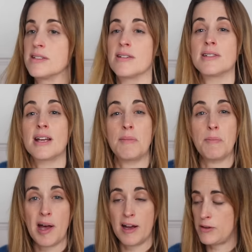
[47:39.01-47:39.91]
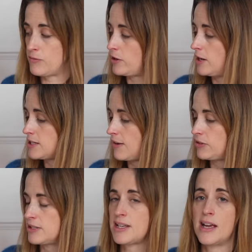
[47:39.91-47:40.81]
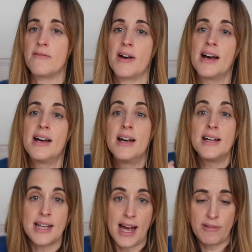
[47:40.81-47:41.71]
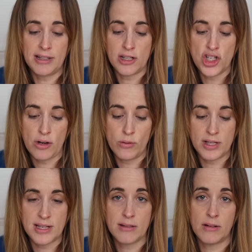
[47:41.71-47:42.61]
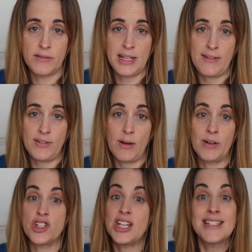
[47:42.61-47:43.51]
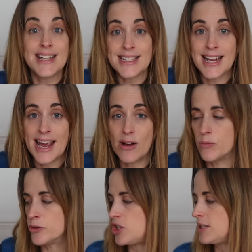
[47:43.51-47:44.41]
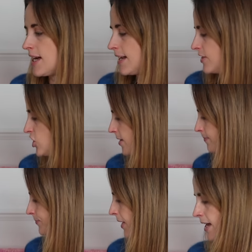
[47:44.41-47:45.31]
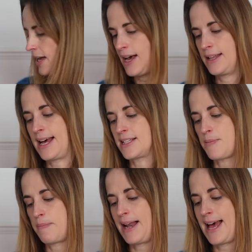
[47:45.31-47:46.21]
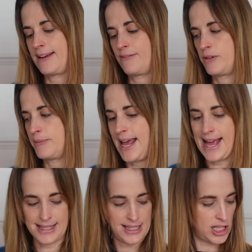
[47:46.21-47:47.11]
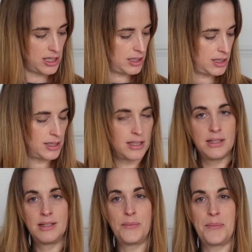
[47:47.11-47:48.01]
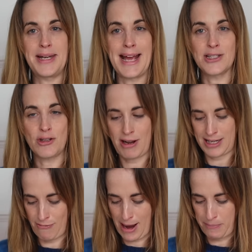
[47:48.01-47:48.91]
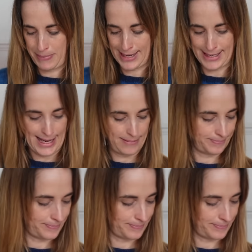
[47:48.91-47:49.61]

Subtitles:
So it's going to be perfect for her to have on the sofa, to have around her shoulders of an evening when she's knitting or watching television. And that's my plan for my next granny wrap blanket.